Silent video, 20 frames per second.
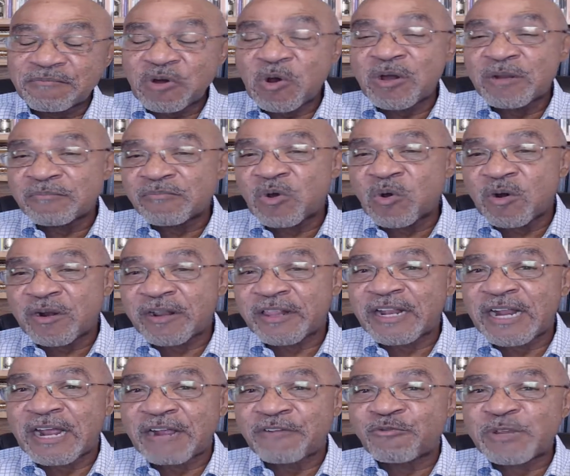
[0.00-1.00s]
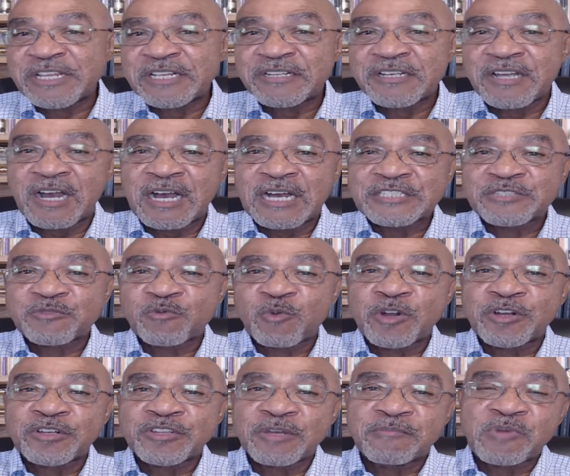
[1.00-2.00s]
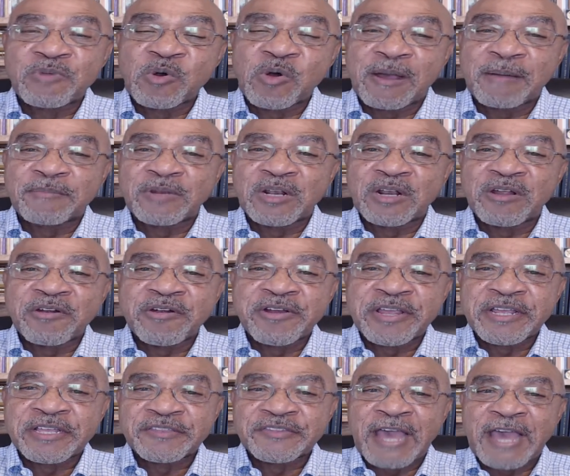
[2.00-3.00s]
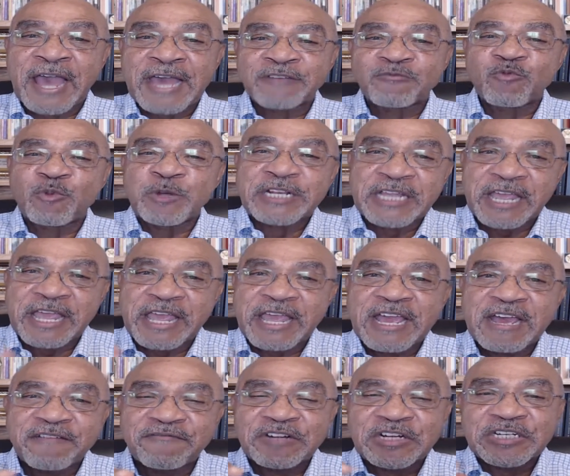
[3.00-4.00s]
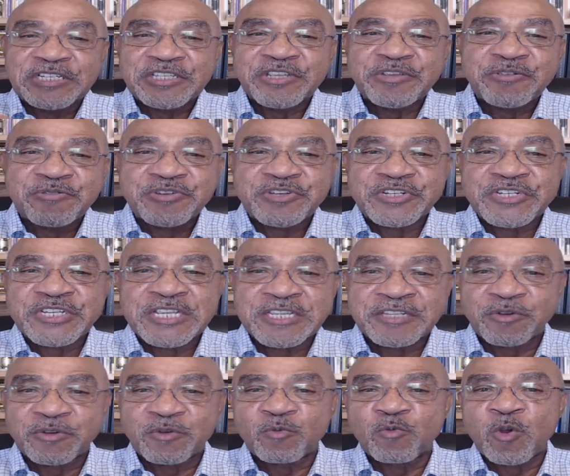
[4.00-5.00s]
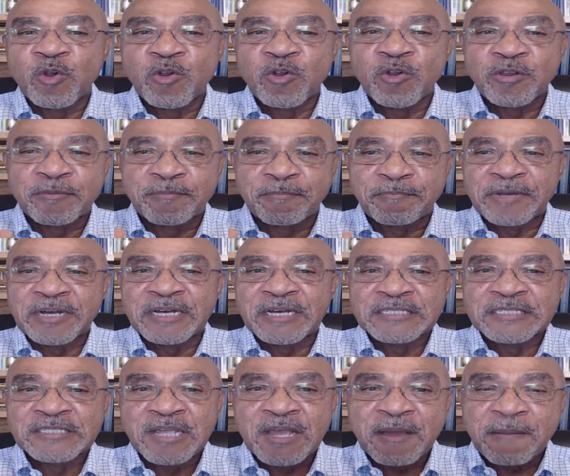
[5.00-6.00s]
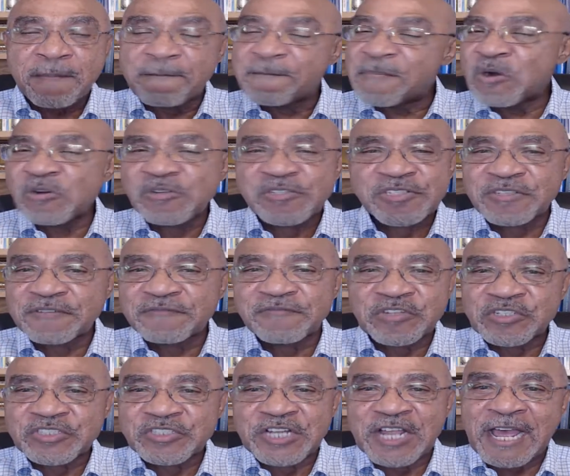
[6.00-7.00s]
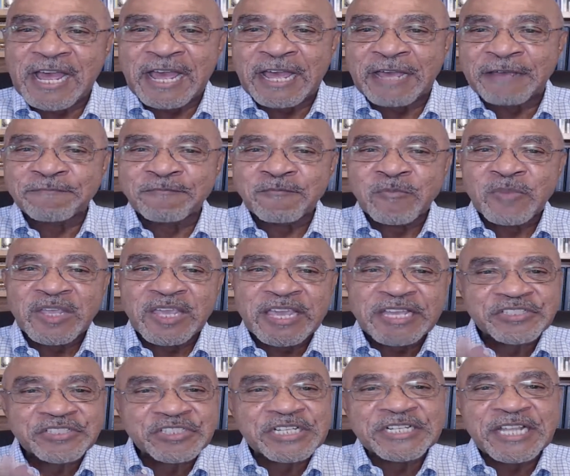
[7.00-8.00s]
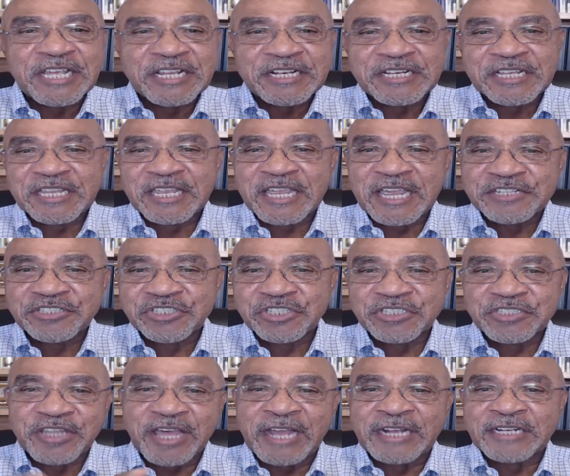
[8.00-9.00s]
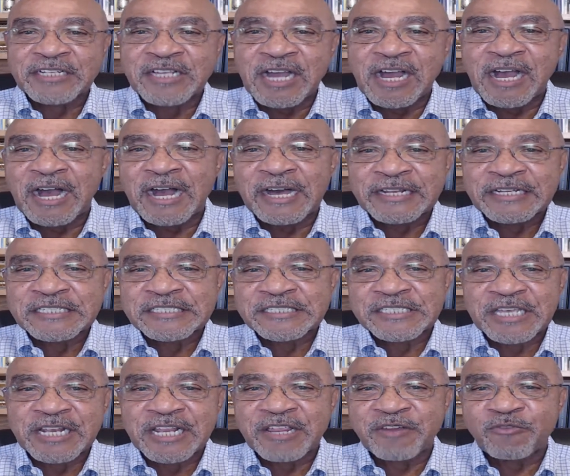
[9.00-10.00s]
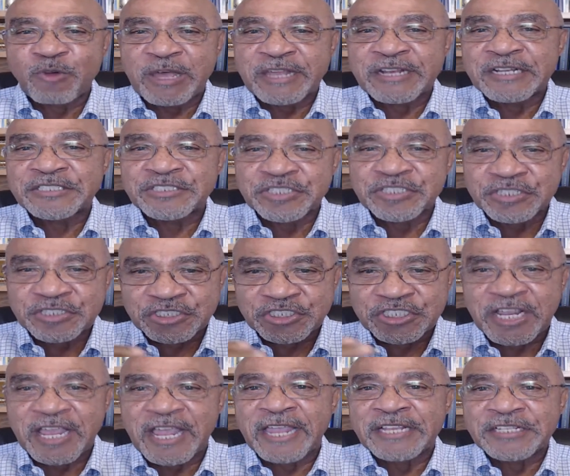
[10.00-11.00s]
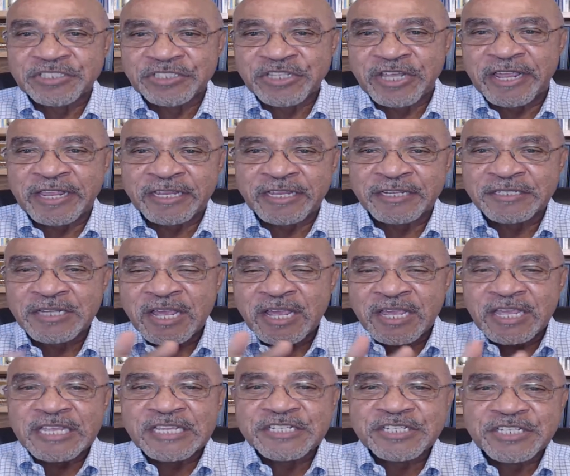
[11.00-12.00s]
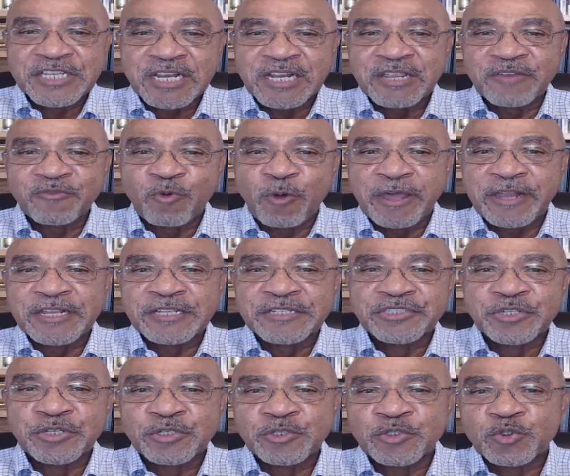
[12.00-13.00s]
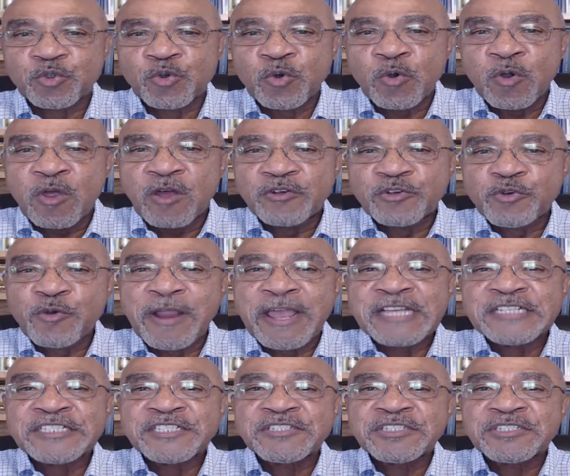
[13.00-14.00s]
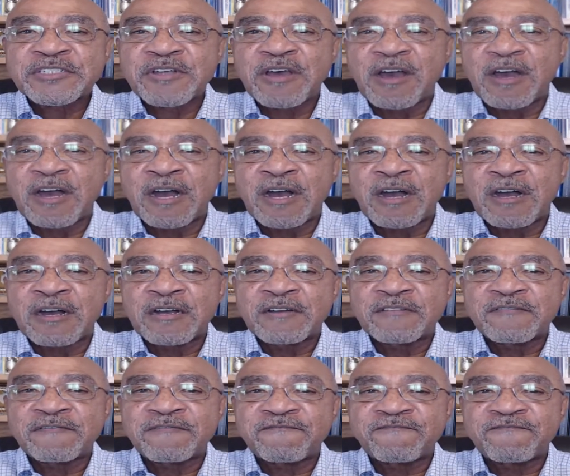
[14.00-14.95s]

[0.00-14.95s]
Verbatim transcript: more and more that I read God's word, the more I'm learning that whenever you see the word but, most of the time, it's an indication that God is getting ready to change things. He's getting ready to tr- transform uh,